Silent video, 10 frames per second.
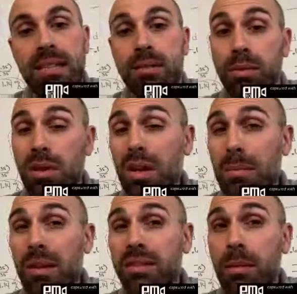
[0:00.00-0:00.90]
We're talking
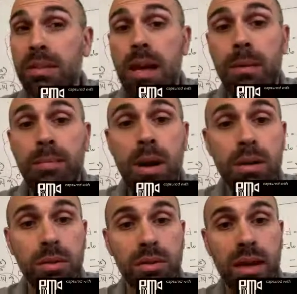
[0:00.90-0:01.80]
about subatomic
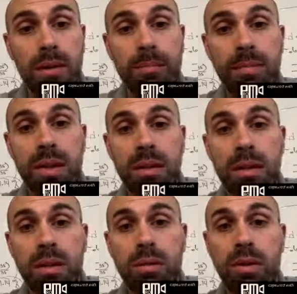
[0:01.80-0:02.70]
particles now.
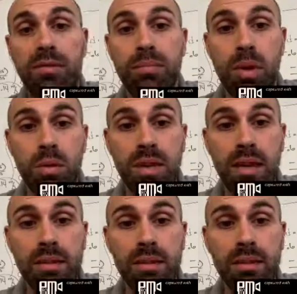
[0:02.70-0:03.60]
We have
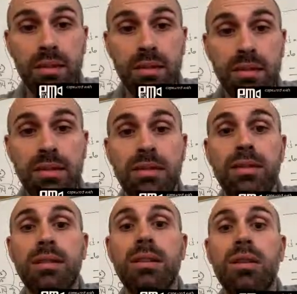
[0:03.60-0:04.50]
protons,
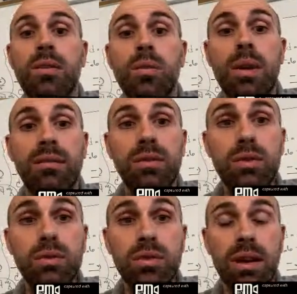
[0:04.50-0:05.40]
we have
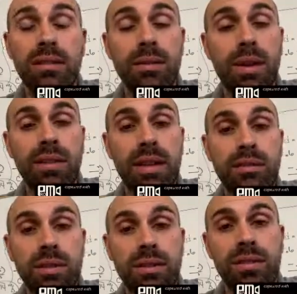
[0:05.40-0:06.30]
neutrons, and we have
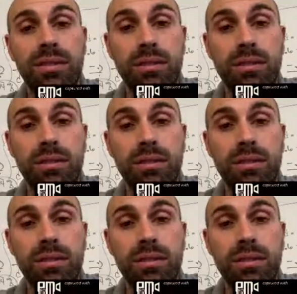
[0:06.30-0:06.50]
electrons.